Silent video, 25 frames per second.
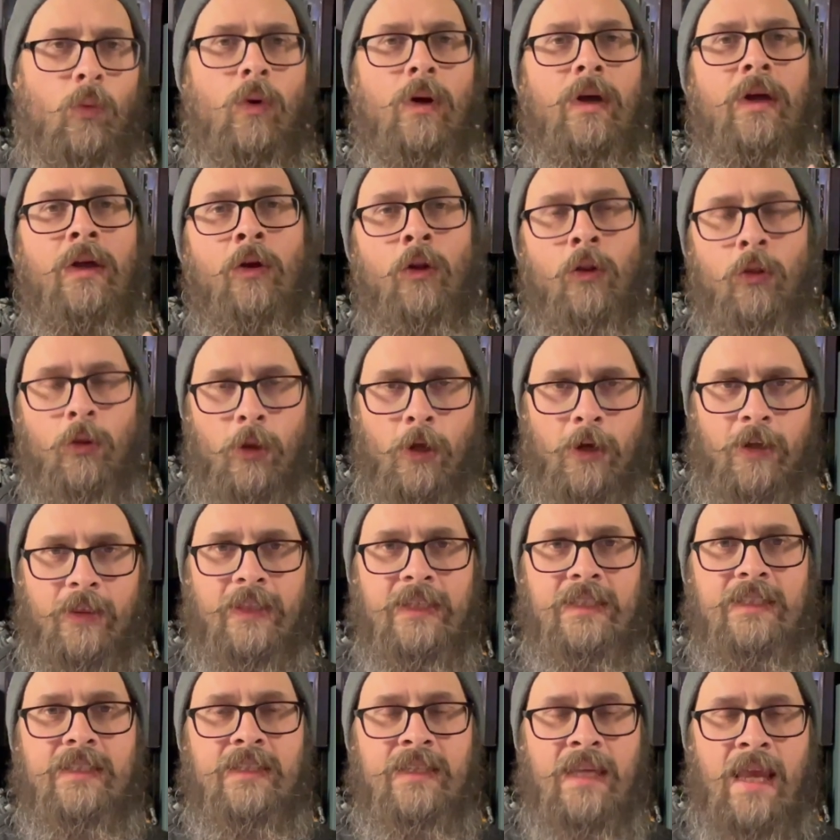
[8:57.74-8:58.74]
it'll look
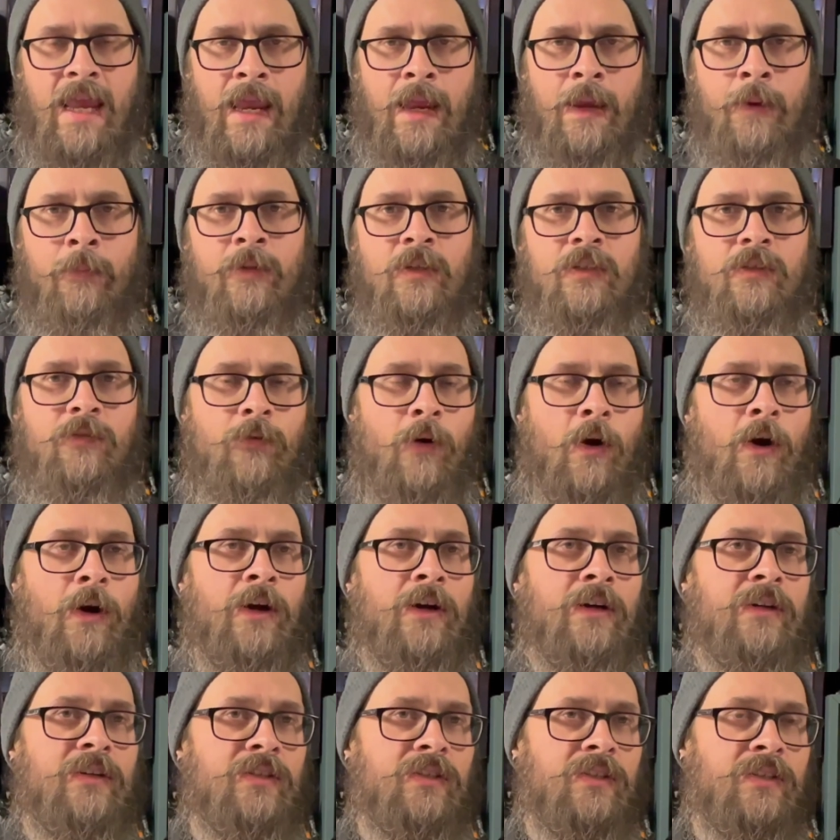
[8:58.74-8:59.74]
the same as
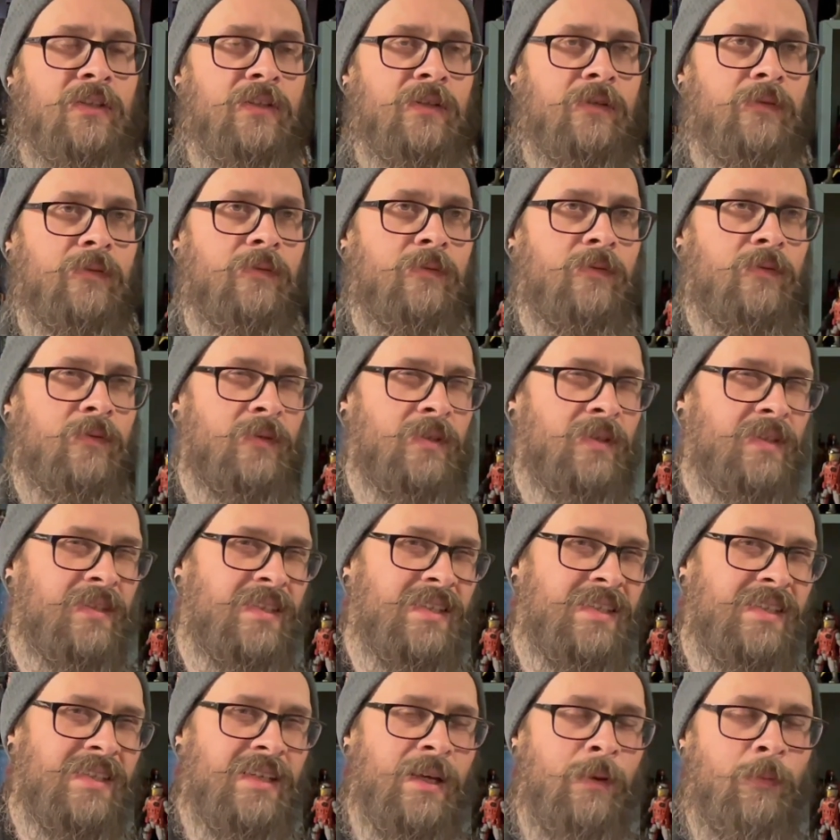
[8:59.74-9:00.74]
far as
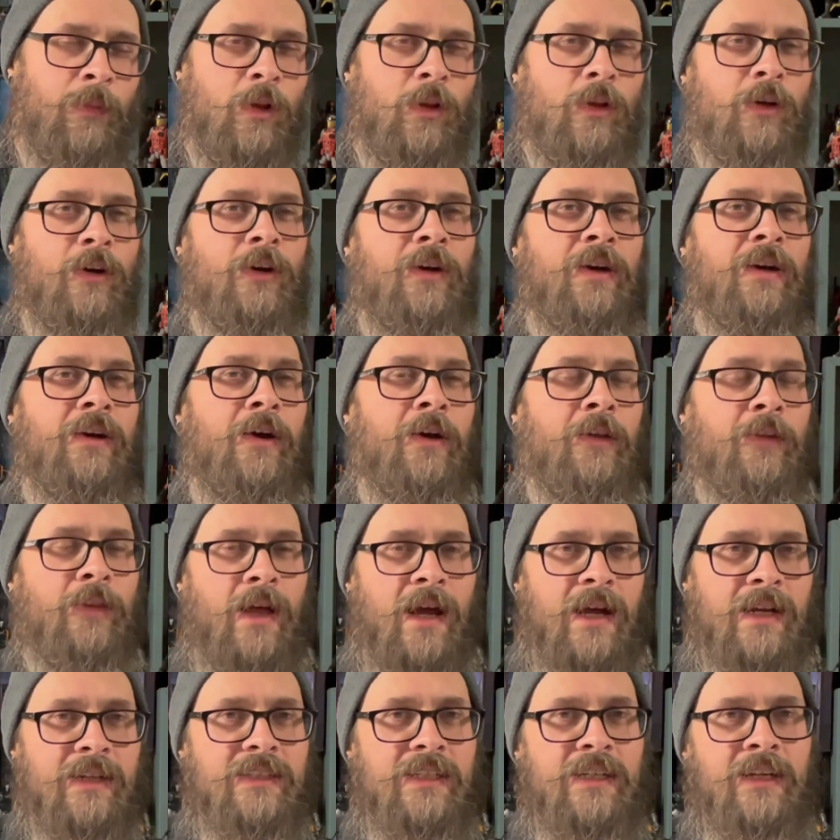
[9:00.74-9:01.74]
similar in
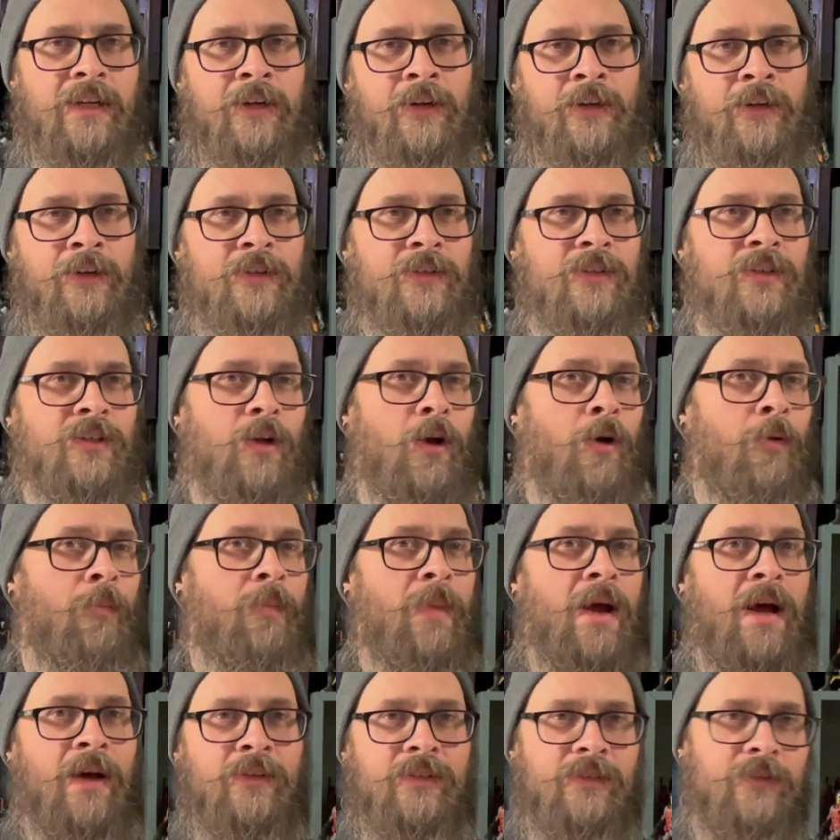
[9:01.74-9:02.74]
unlocked tiers,
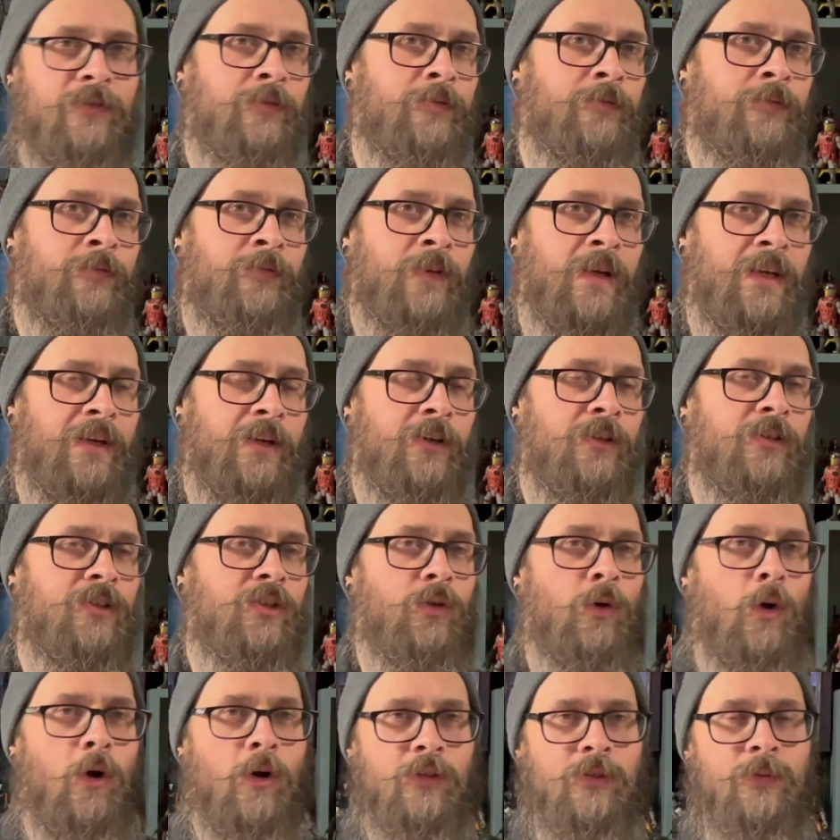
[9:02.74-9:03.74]
amount of figures
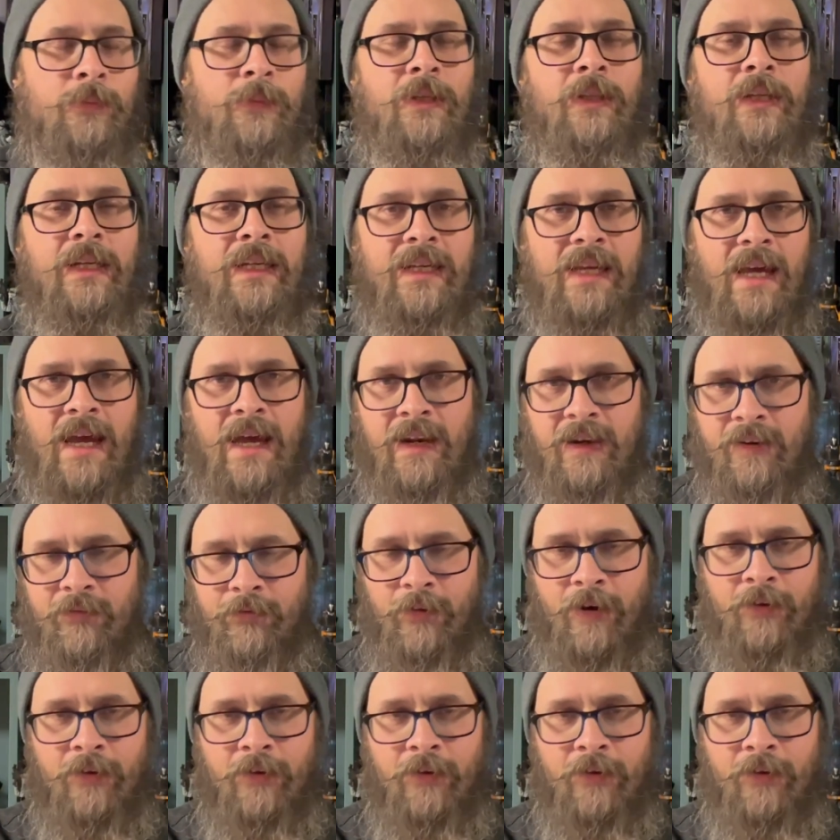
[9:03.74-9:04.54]
you ultimately get if